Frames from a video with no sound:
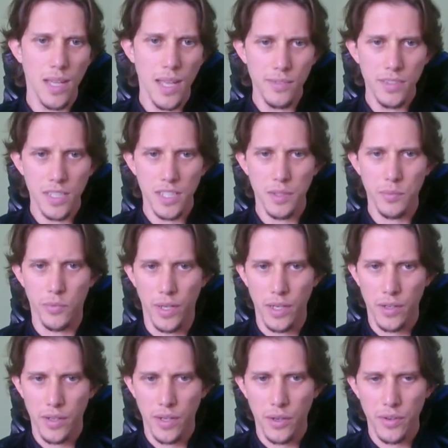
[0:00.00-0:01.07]
Everkeep
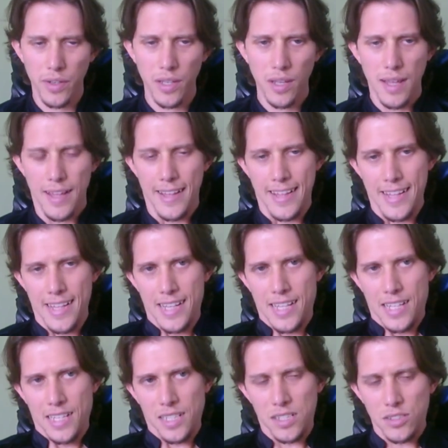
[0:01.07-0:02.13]
Reliquary
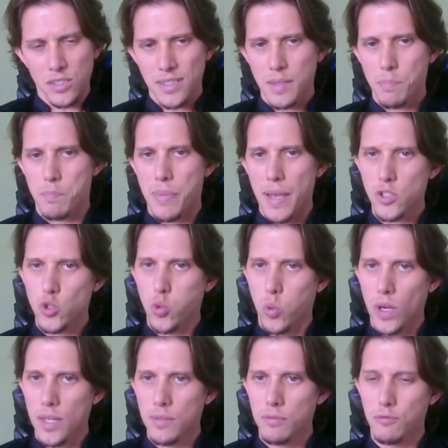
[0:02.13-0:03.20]
is not the best
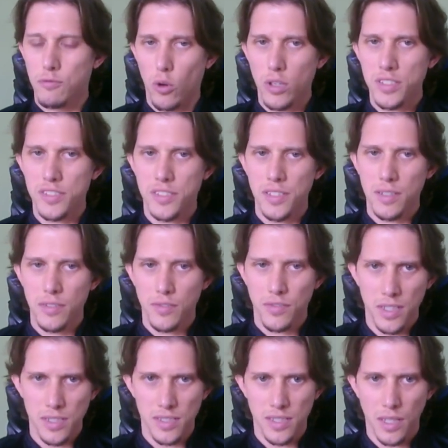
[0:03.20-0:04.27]
one for Sigrith
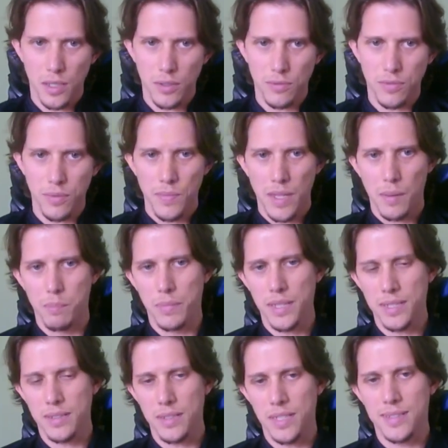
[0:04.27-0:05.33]
herself,
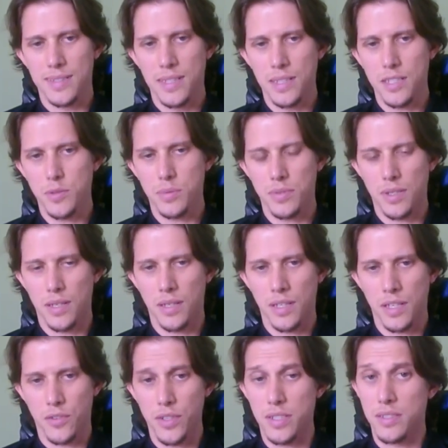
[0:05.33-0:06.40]
but it does
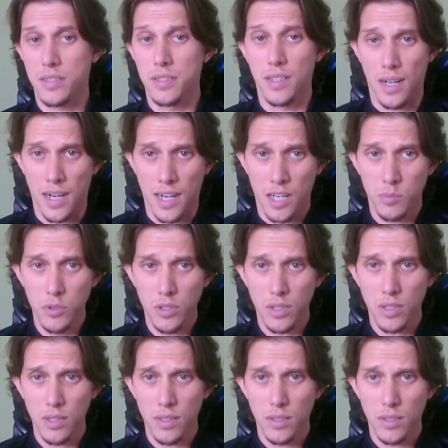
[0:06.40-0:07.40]
increase her armor,